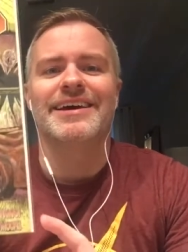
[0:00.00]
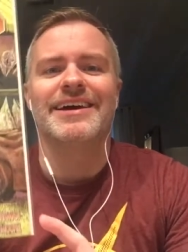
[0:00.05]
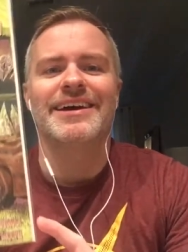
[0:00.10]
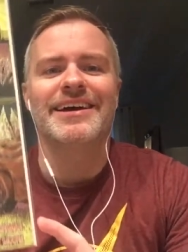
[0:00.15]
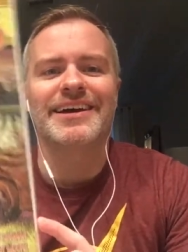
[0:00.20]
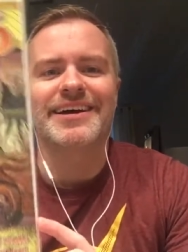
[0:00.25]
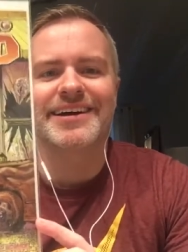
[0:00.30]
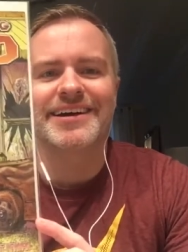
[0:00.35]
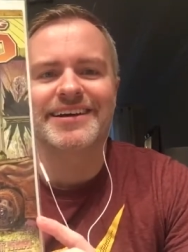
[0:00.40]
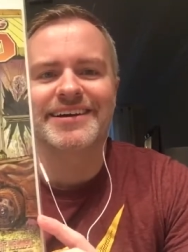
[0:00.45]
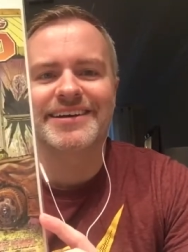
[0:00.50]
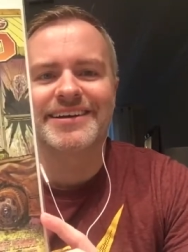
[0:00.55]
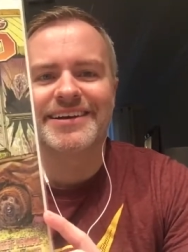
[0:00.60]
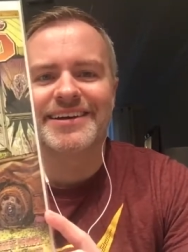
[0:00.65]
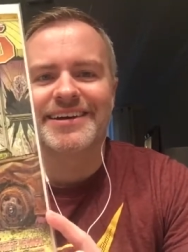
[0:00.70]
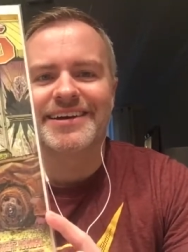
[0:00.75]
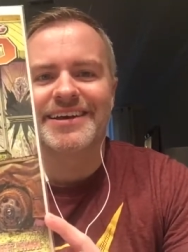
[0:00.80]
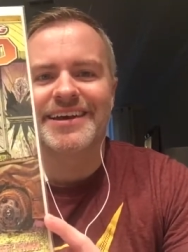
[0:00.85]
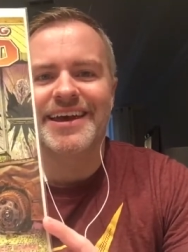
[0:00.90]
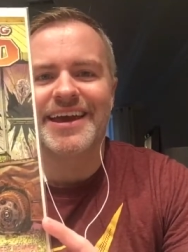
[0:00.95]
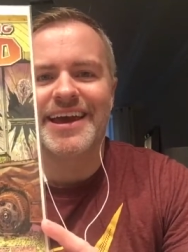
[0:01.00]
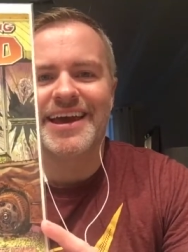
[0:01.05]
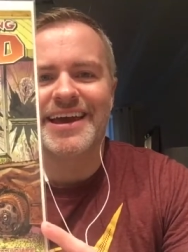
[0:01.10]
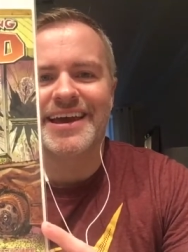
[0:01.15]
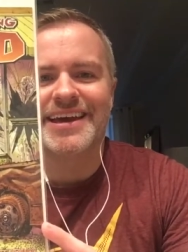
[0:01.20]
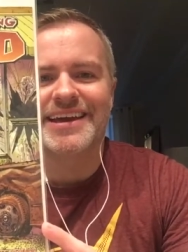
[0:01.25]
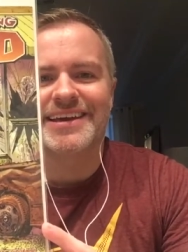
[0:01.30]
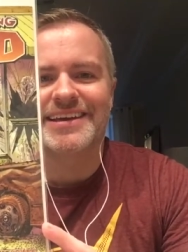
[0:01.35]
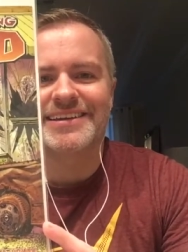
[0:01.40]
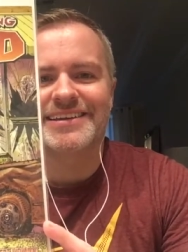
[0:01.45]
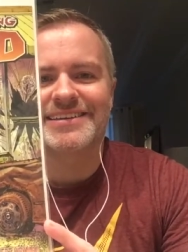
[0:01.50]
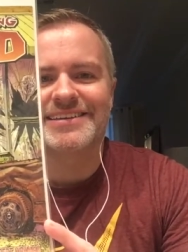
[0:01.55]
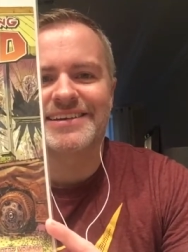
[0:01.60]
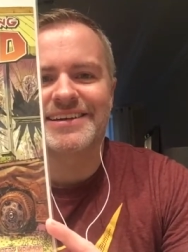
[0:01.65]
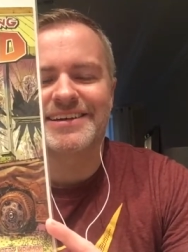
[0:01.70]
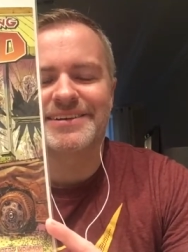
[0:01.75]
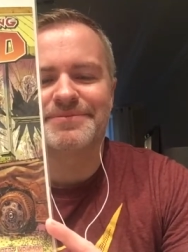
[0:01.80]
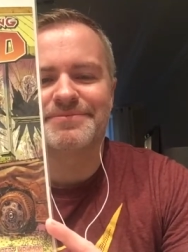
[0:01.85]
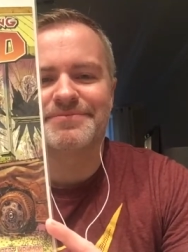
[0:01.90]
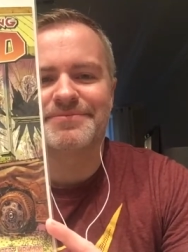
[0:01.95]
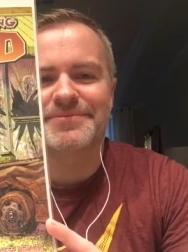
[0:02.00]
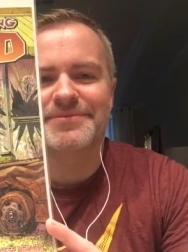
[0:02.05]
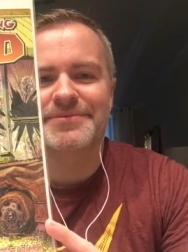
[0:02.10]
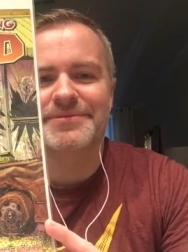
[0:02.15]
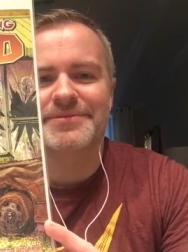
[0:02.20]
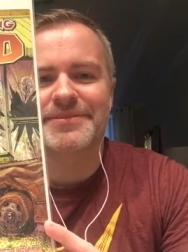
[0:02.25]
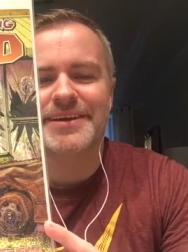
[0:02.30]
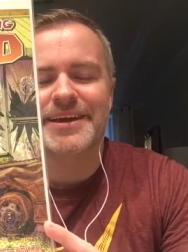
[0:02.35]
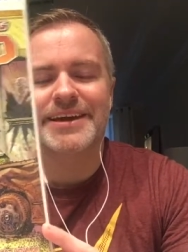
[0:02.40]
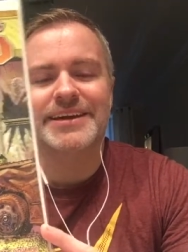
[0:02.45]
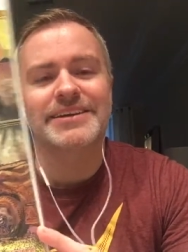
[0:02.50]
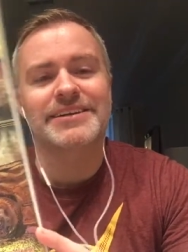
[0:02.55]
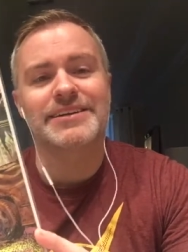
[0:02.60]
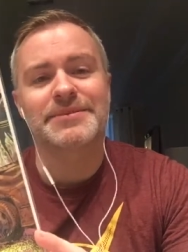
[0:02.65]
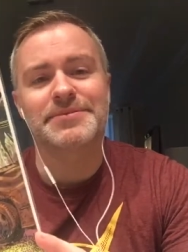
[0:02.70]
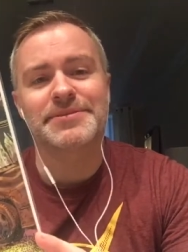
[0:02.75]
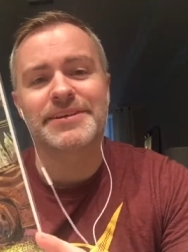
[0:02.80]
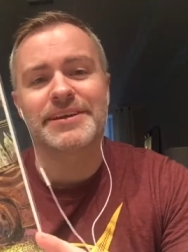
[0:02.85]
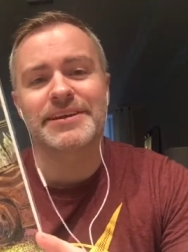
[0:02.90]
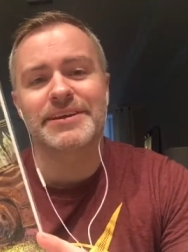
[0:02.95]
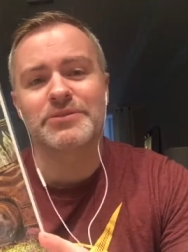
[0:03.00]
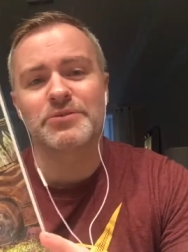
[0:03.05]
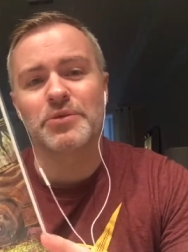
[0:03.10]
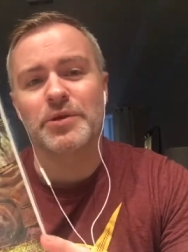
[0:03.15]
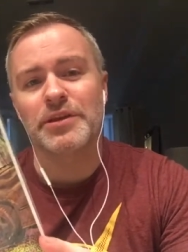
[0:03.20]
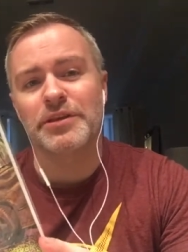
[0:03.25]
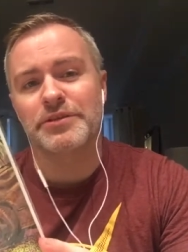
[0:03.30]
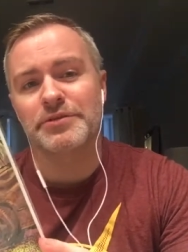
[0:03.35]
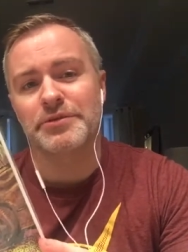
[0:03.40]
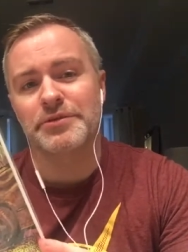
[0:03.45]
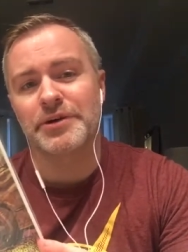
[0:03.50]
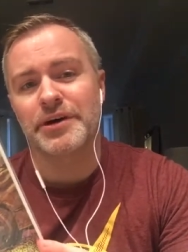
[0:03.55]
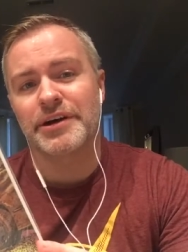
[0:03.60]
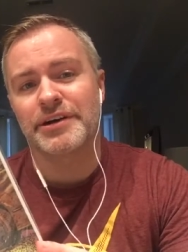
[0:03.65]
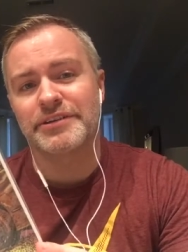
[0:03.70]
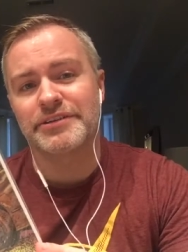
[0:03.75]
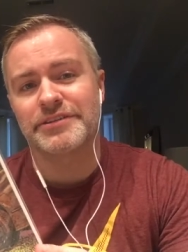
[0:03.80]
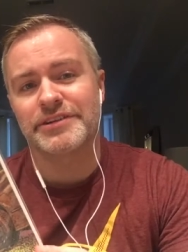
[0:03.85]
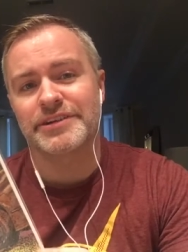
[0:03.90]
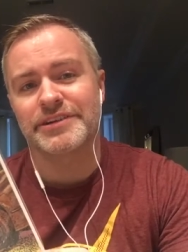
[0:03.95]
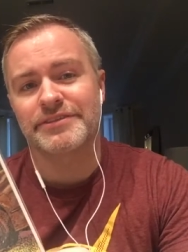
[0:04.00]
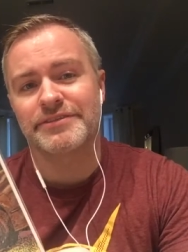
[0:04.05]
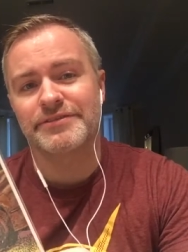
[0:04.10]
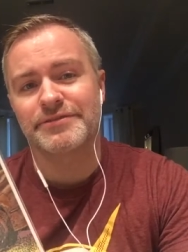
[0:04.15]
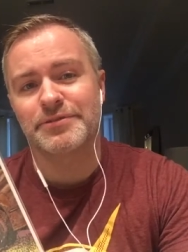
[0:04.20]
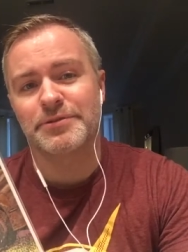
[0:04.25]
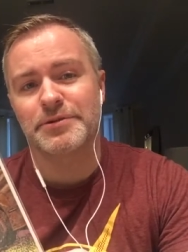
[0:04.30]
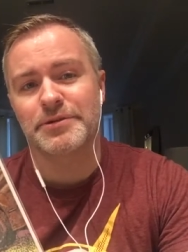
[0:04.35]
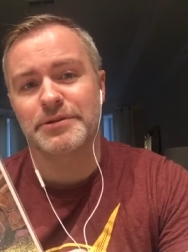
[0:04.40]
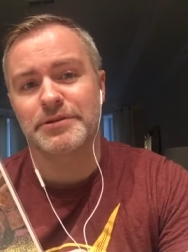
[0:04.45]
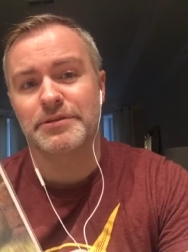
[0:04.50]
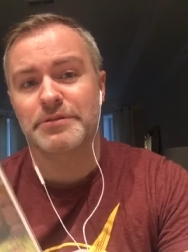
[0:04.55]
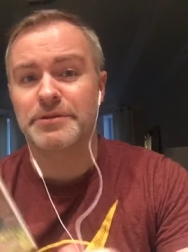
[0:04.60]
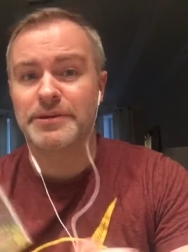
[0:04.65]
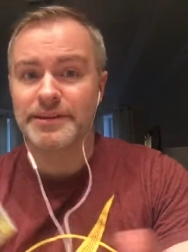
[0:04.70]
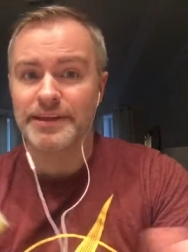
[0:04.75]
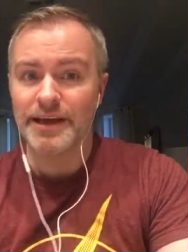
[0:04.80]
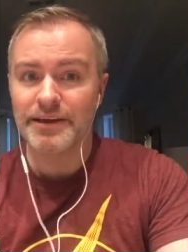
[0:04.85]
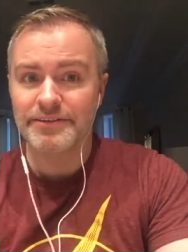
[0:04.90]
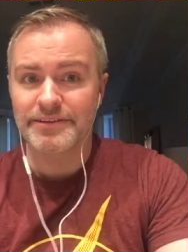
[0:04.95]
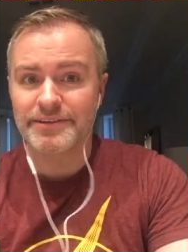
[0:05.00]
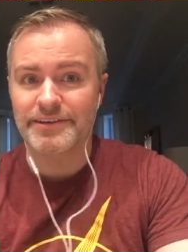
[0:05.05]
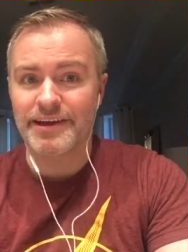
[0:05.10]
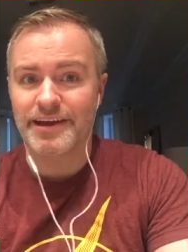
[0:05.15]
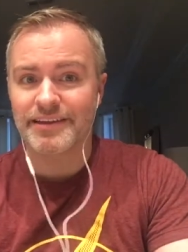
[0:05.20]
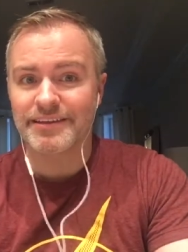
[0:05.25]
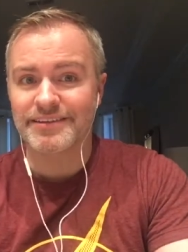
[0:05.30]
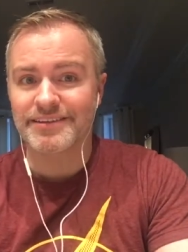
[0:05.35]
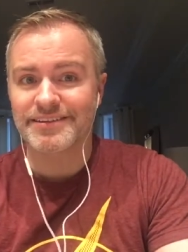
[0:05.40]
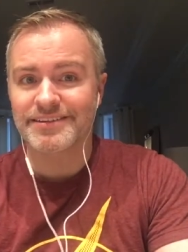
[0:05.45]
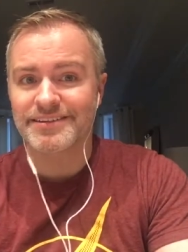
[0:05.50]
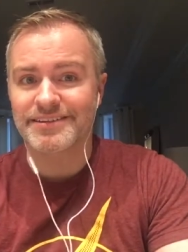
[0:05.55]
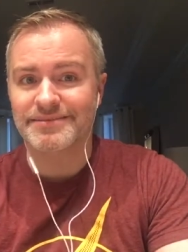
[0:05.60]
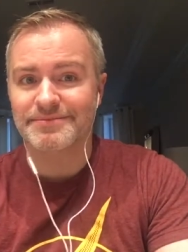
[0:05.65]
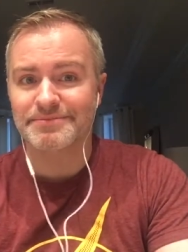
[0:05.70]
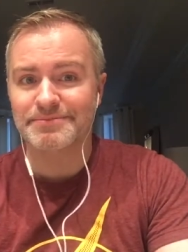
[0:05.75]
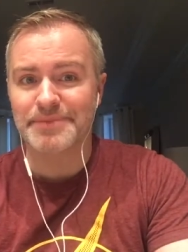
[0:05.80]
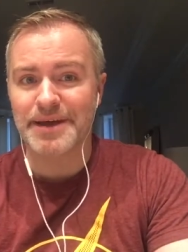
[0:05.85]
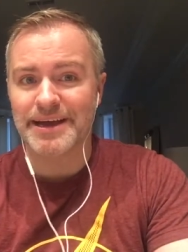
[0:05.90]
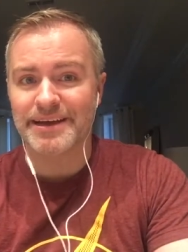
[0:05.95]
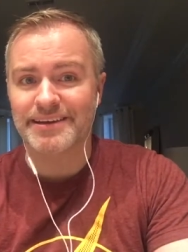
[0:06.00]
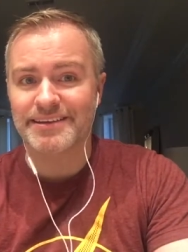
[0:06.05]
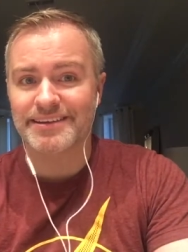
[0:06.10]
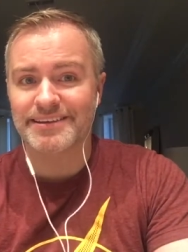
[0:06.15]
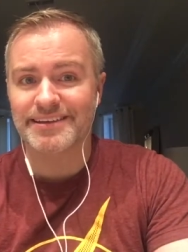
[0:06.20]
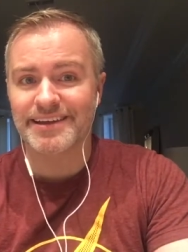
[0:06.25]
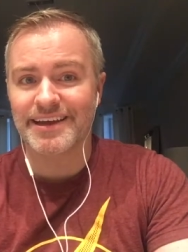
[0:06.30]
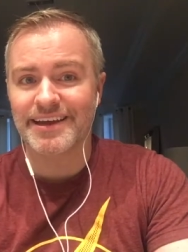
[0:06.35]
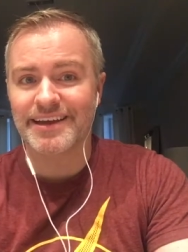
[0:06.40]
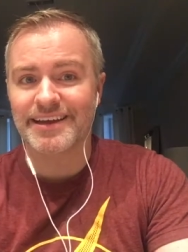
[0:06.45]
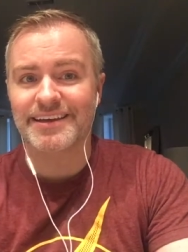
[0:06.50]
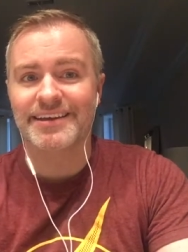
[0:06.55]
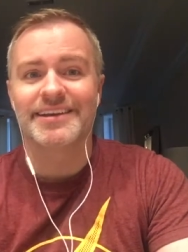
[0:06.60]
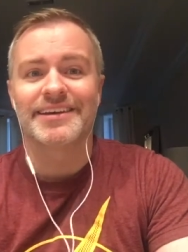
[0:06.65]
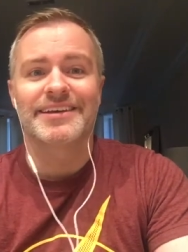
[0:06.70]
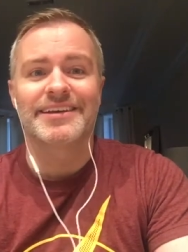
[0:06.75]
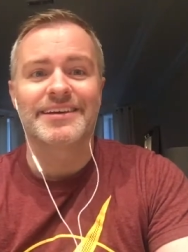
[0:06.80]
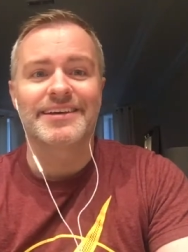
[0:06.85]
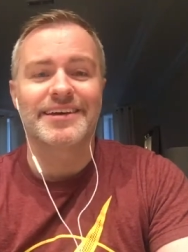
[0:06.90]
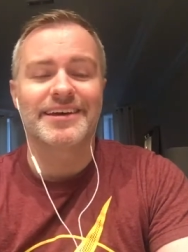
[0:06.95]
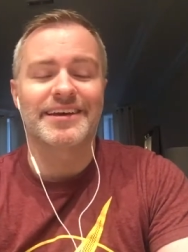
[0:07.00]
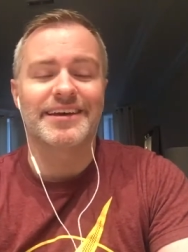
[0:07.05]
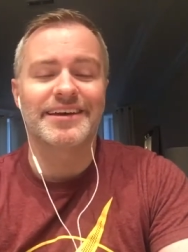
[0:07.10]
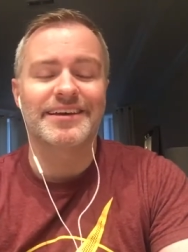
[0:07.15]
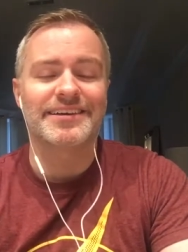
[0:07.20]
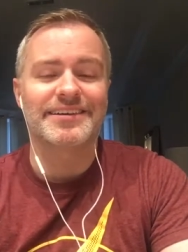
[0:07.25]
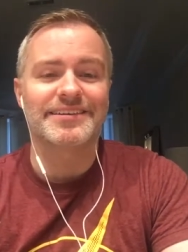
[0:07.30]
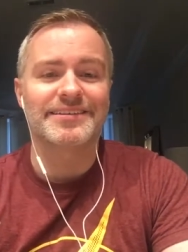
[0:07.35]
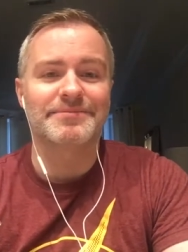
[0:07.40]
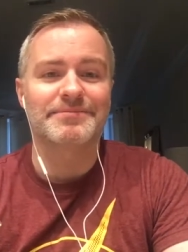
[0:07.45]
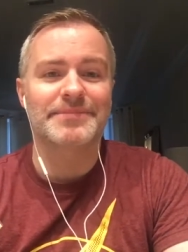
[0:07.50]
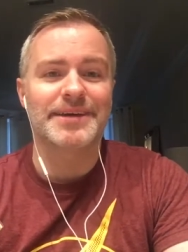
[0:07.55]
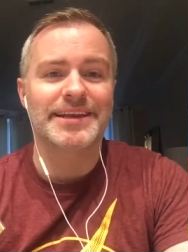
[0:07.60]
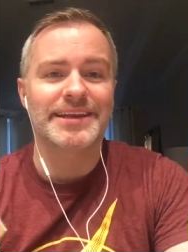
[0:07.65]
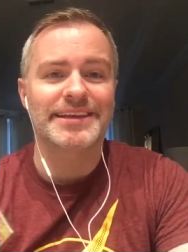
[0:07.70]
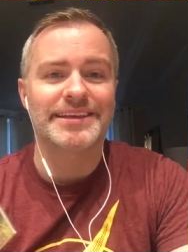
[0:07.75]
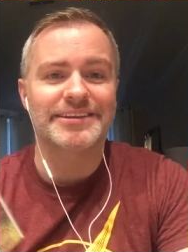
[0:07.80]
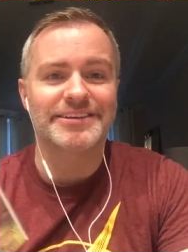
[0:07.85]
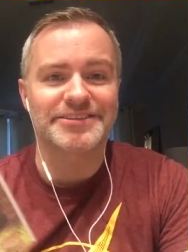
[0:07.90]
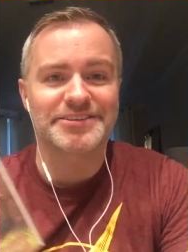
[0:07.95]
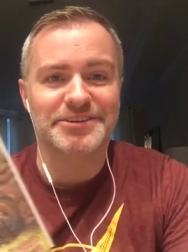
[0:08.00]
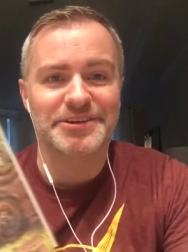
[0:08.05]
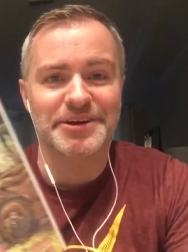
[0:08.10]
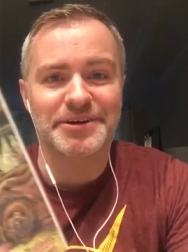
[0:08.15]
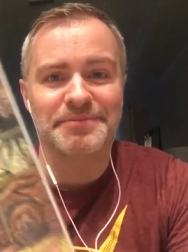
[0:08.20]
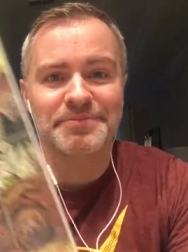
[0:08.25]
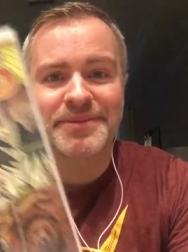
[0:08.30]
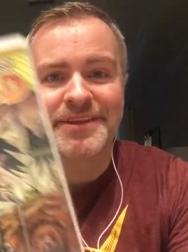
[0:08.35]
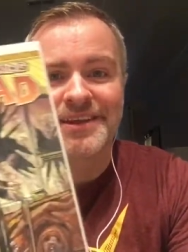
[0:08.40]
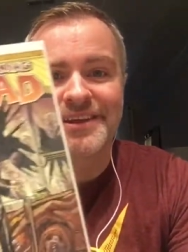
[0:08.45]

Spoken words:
I ended up selling 1 through 100 for $3,000. Back in the day, many years ago.